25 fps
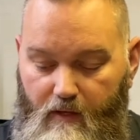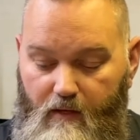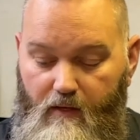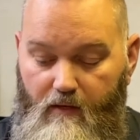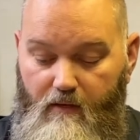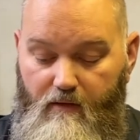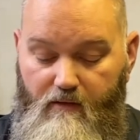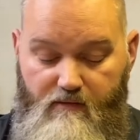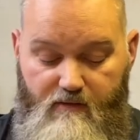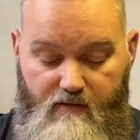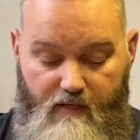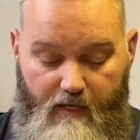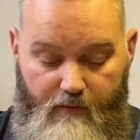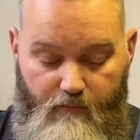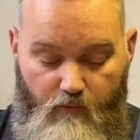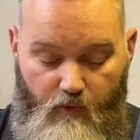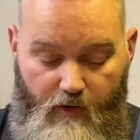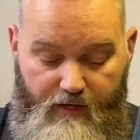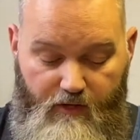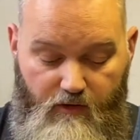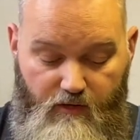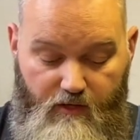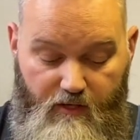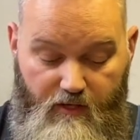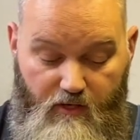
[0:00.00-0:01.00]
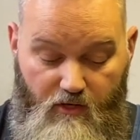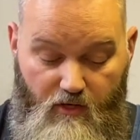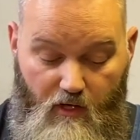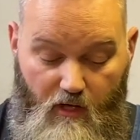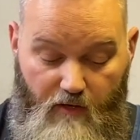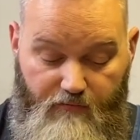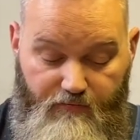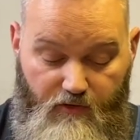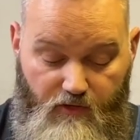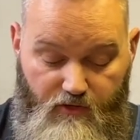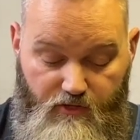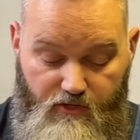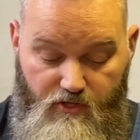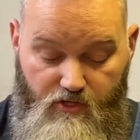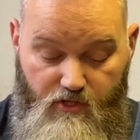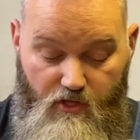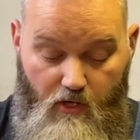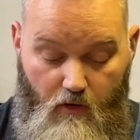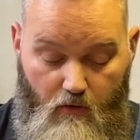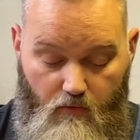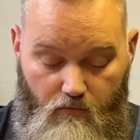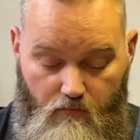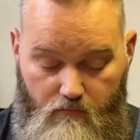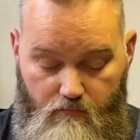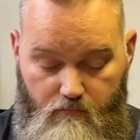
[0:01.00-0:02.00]
The same way you get it off your
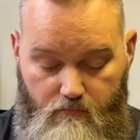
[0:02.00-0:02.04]
stone,